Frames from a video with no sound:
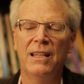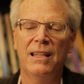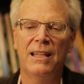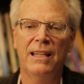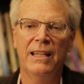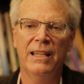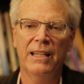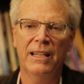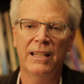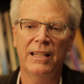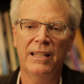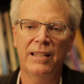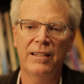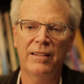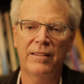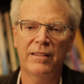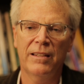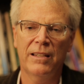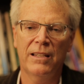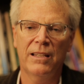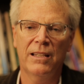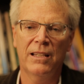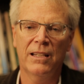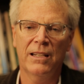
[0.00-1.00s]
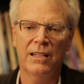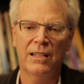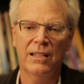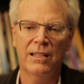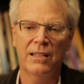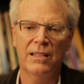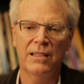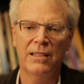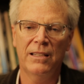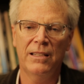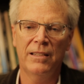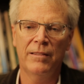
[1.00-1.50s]
And
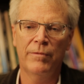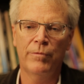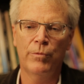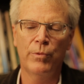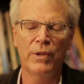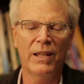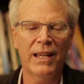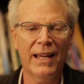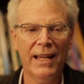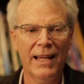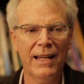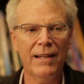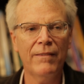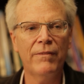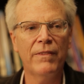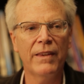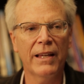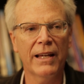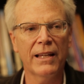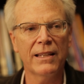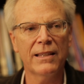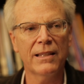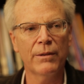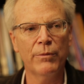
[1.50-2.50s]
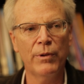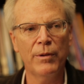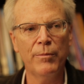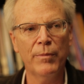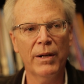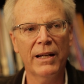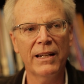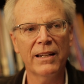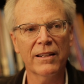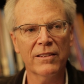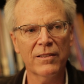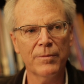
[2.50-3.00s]
if we have that, then we
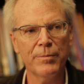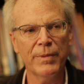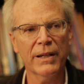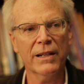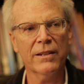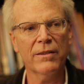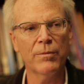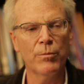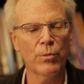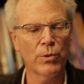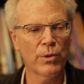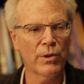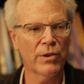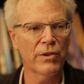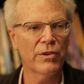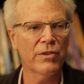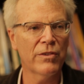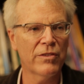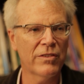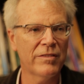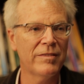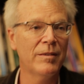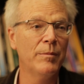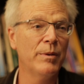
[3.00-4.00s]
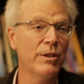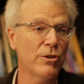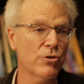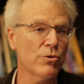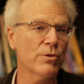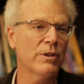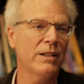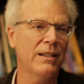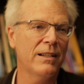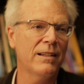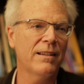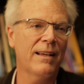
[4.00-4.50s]
might expect more
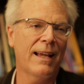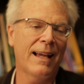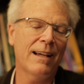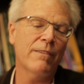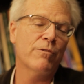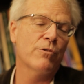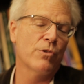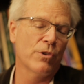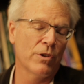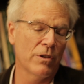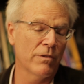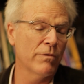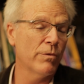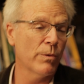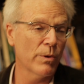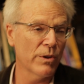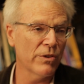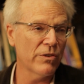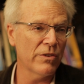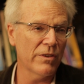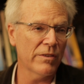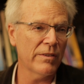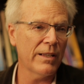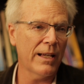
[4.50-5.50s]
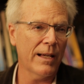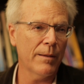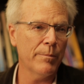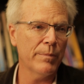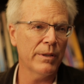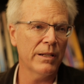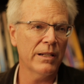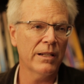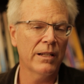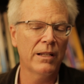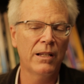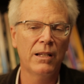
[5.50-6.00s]
symmetry after divorces
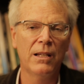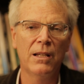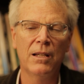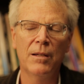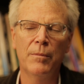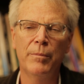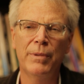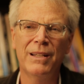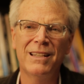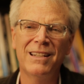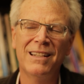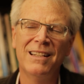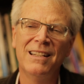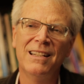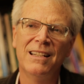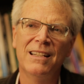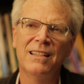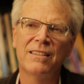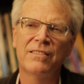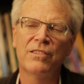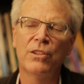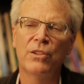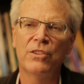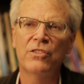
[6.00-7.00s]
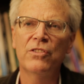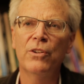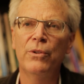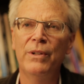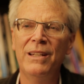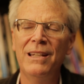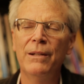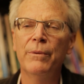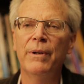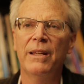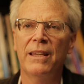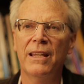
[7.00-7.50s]
happening. But so
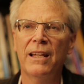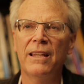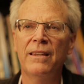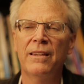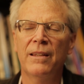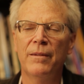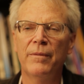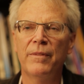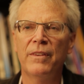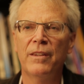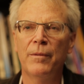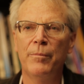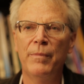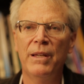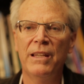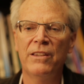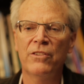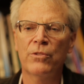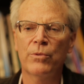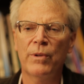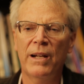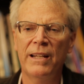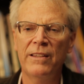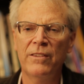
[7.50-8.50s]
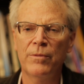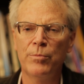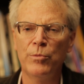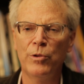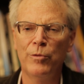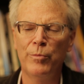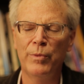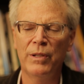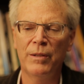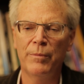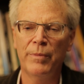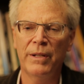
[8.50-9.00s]
anyway, the men's rights
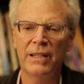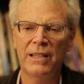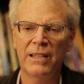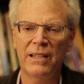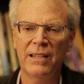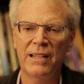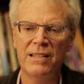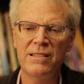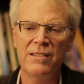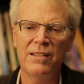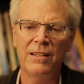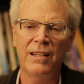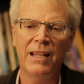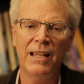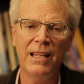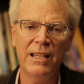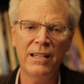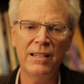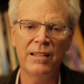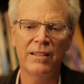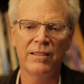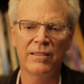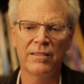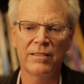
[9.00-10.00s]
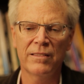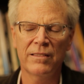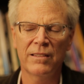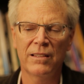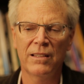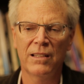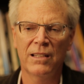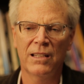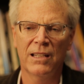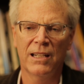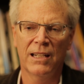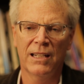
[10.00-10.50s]
movement by the 1980s,
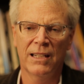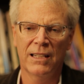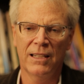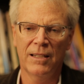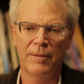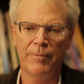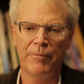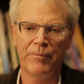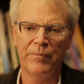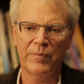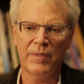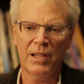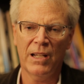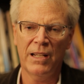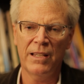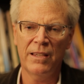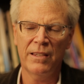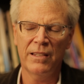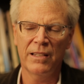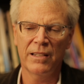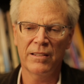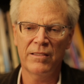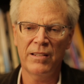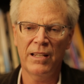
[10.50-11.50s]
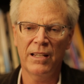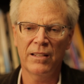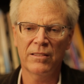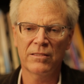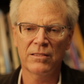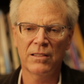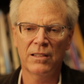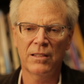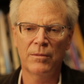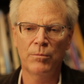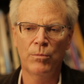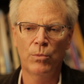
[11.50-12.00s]
I think, takes
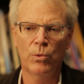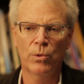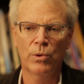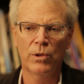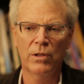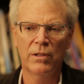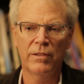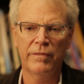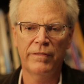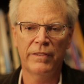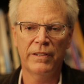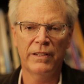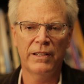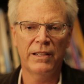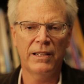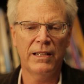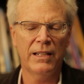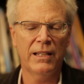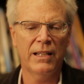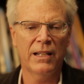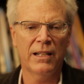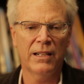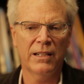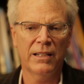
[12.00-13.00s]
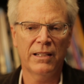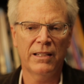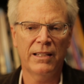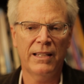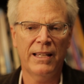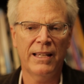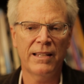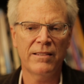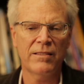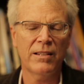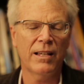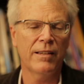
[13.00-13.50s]
on more of an
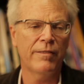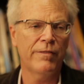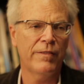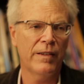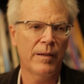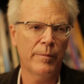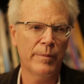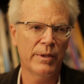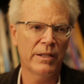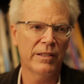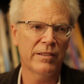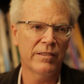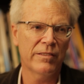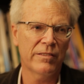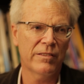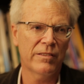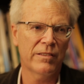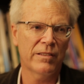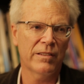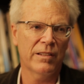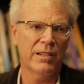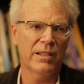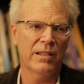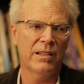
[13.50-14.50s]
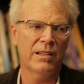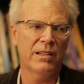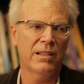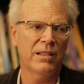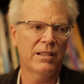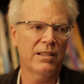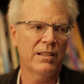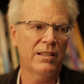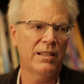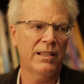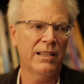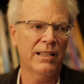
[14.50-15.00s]
anti-feminist
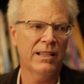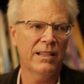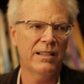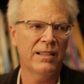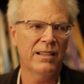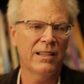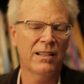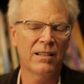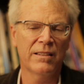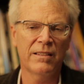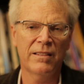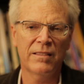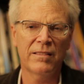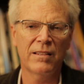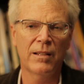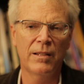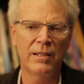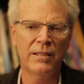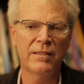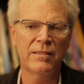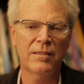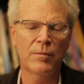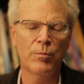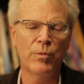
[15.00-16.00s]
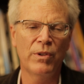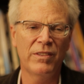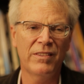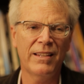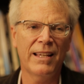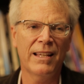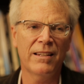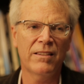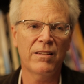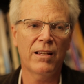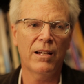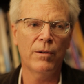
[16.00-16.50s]
and in some ways
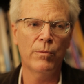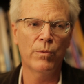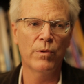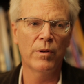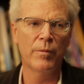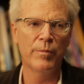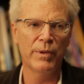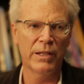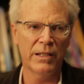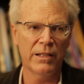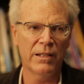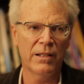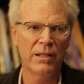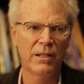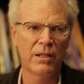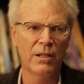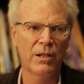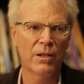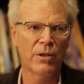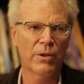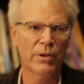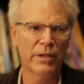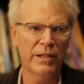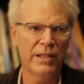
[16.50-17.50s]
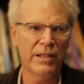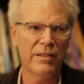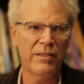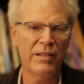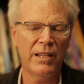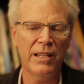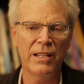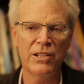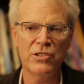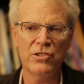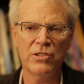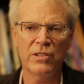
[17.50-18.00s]
anti-woman
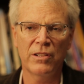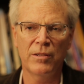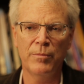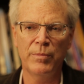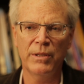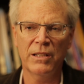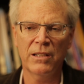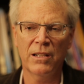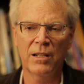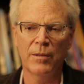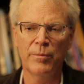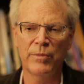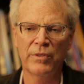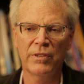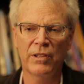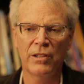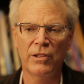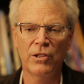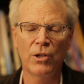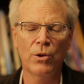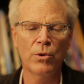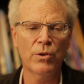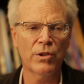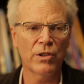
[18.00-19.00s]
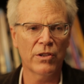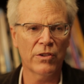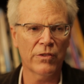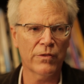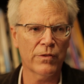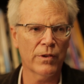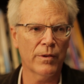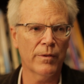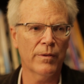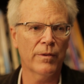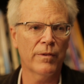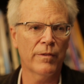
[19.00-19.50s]
orientation, becomes a locus
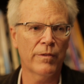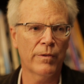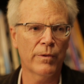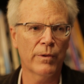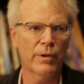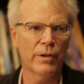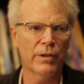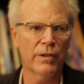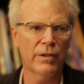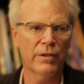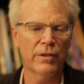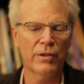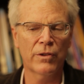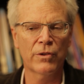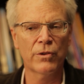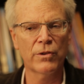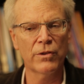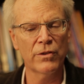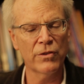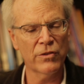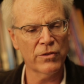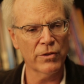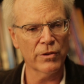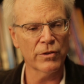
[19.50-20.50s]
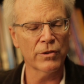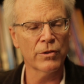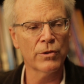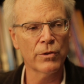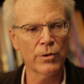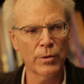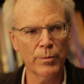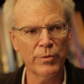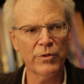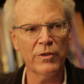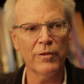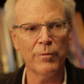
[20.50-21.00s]
for certain
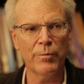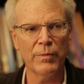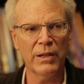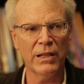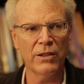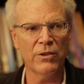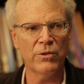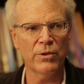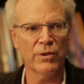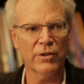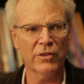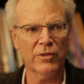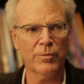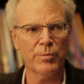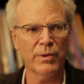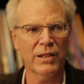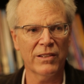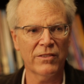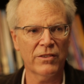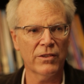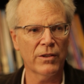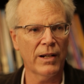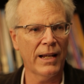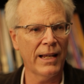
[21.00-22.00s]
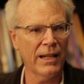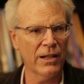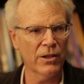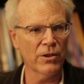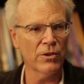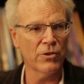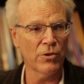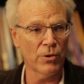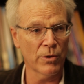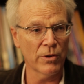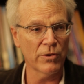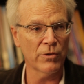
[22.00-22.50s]
groups of men to express their anger
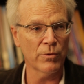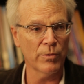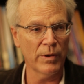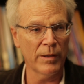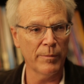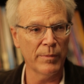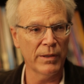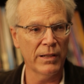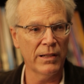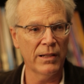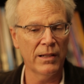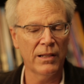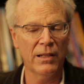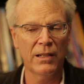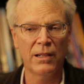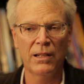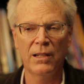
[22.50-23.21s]
towards women,